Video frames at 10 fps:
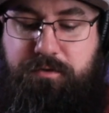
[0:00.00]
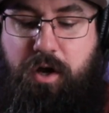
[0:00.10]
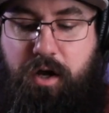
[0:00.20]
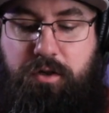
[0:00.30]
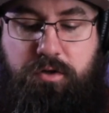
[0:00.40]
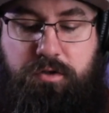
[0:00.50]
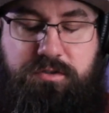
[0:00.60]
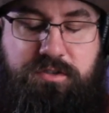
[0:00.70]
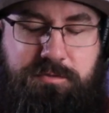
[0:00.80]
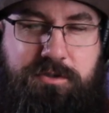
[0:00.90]

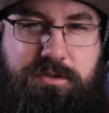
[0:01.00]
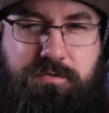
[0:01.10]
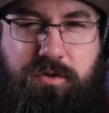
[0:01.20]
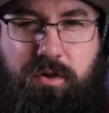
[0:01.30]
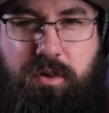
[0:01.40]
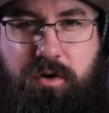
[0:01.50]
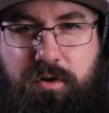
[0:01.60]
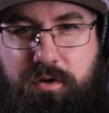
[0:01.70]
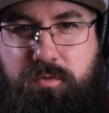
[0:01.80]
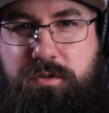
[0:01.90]
unlearn some of the stuff you
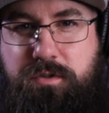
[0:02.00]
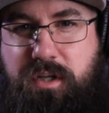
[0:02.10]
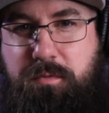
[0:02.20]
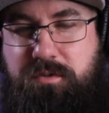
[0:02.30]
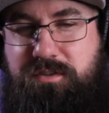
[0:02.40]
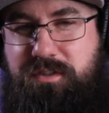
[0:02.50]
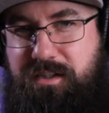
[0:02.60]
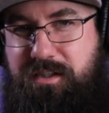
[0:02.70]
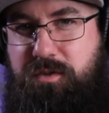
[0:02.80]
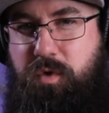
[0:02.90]
learned with
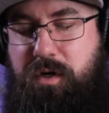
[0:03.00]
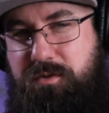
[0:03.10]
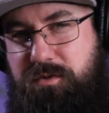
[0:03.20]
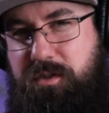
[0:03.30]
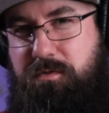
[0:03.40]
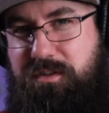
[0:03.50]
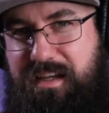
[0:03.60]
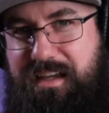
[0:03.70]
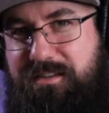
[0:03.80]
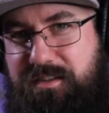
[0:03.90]
stabilization while you still
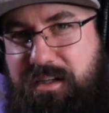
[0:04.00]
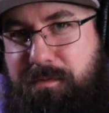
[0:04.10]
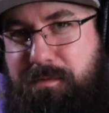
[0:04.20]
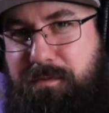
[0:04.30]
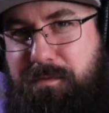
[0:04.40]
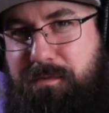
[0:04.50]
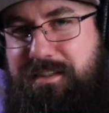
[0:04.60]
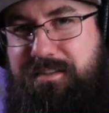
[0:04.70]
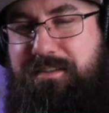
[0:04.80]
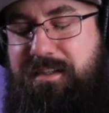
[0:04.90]
retain some of it.
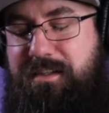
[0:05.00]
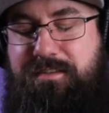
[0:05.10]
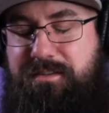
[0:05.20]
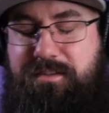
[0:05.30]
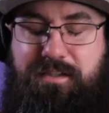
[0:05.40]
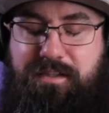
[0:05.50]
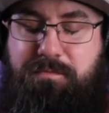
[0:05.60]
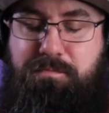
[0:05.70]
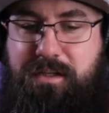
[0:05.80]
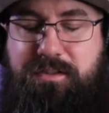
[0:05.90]

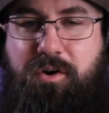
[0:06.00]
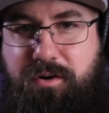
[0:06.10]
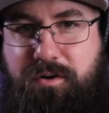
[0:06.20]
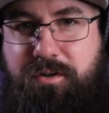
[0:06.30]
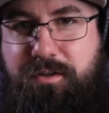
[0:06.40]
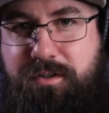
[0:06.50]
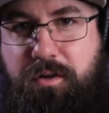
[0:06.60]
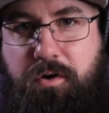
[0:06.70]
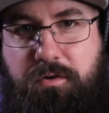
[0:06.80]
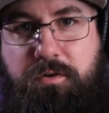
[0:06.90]
It makes it harder in the
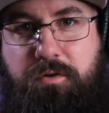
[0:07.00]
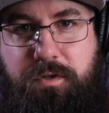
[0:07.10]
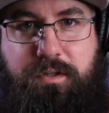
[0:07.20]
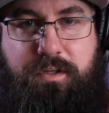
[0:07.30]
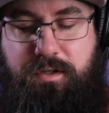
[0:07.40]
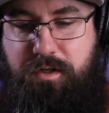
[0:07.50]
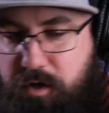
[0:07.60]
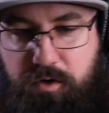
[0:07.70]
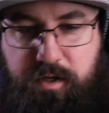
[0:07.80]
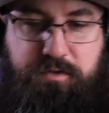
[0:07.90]
long run, really.
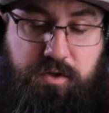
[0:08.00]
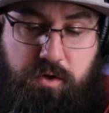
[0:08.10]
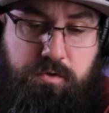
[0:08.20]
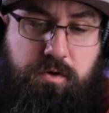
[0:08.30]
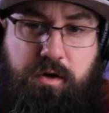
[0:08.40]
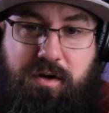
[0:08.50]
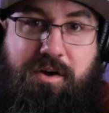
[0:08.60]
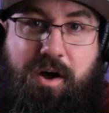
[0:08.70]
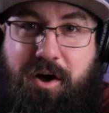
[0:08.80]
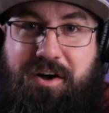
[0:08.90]
Okay, so
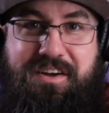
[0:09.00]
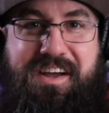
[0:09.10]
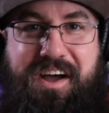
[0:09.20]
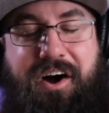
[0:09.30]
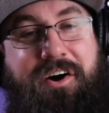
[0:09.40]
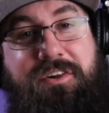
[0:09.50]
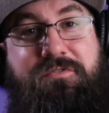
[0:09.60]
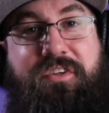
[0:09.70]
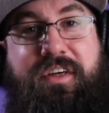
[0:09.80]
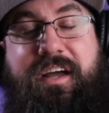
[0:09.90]
all
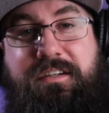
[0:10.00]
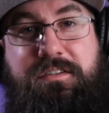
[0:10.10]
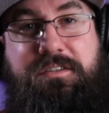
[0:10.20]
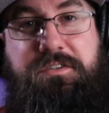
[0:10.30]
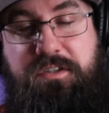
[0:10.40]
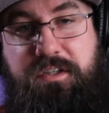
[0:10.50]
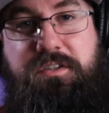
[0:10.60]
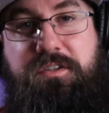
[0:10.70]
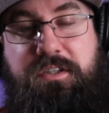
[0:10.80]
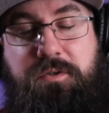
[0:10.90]
of that
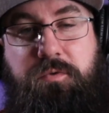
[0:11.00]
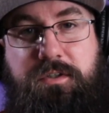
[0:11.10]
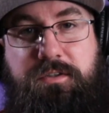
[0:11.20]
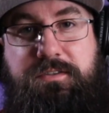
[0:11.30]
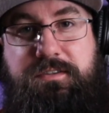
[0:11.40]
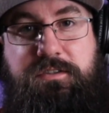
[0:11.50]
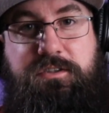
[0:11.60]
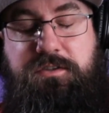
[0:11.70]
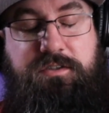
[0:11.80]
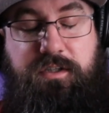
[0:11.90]
literally was
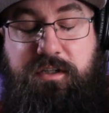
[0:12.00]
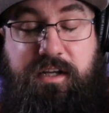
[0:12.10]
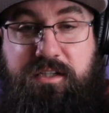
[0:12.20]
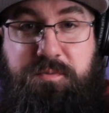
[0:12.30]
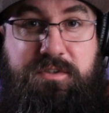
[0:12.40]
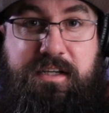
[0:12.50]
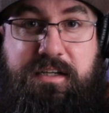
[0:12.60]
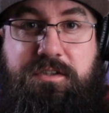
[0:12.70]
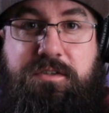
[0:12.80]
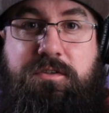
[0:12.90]
just an
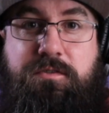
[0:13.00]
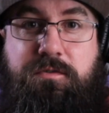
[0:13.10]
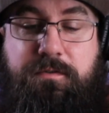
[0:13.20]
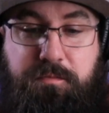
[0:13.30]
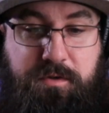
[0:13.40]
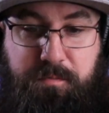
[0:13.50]
explanation from the